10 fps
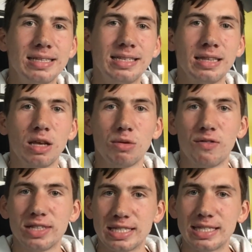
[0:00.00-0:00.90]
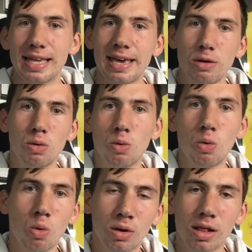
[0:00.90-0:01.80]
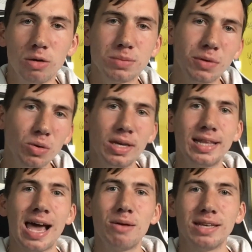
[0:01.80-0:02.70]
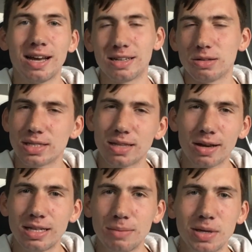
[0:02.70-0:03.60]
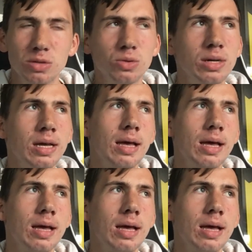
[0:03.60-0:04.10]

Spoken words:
He didn't know whether to stay or close Pukki down. He kind of got stuck in the middle.